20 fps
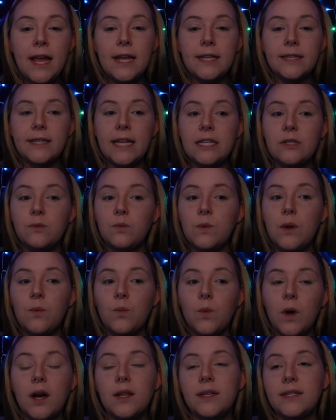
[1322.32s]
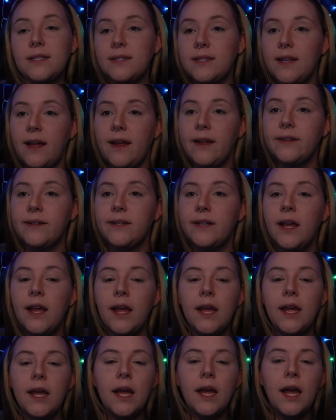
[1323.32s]
That's what Wallace said.
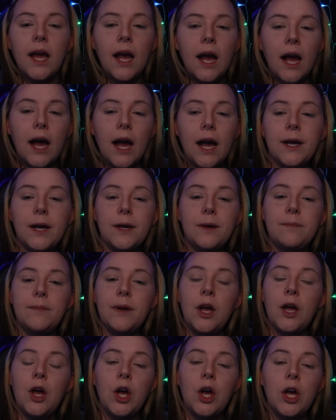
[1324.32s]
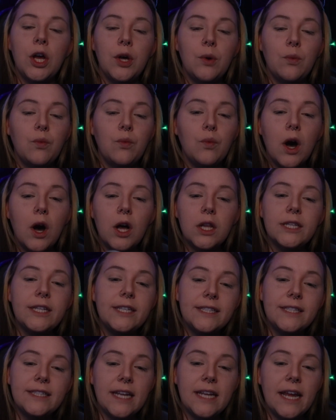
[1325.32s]

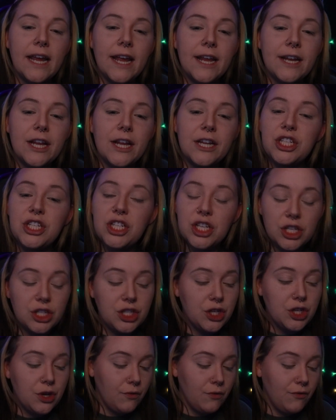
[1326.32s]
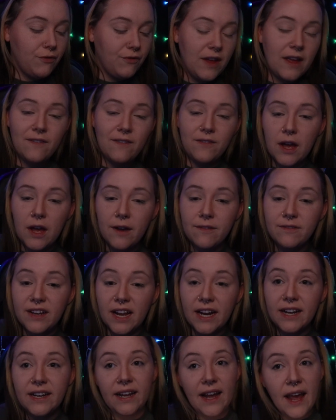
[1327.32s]
Wallace in June 5th of
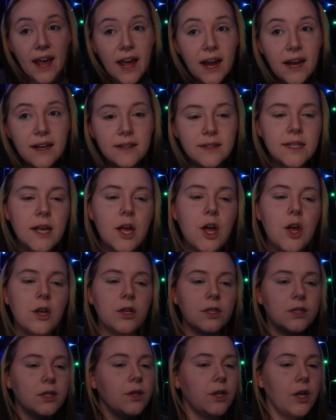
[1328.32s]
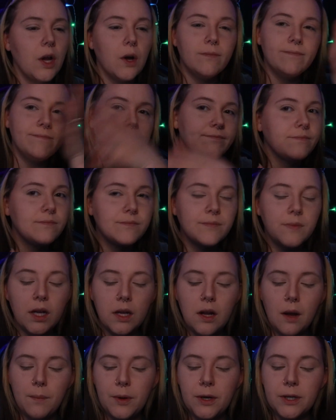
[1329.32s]
98, so a
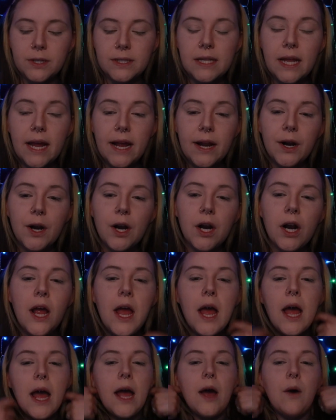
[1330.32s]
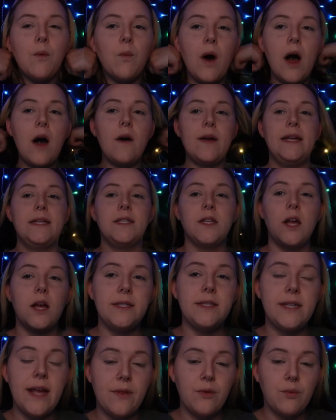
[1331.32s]
couple years later, while he's on
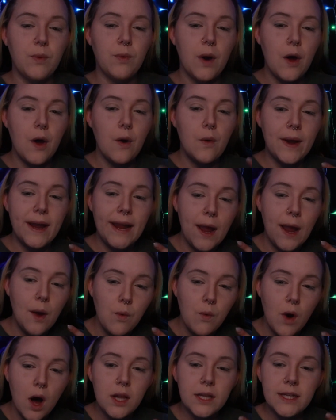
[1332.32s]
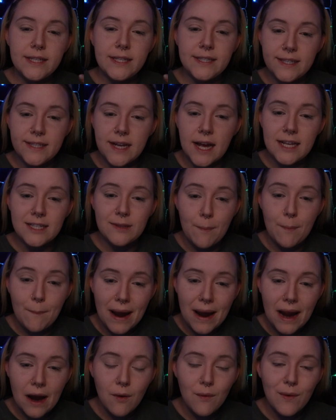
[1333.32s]
death row, Wallace does
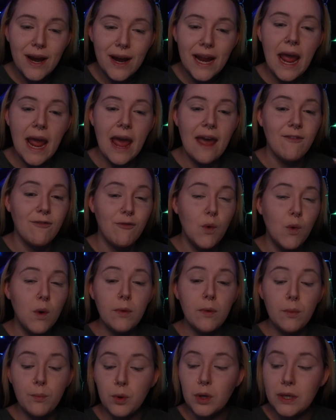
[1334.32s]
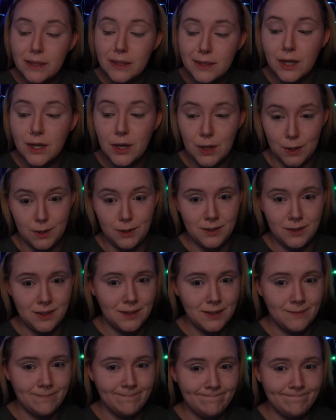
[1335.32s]
marry a former prison nurse,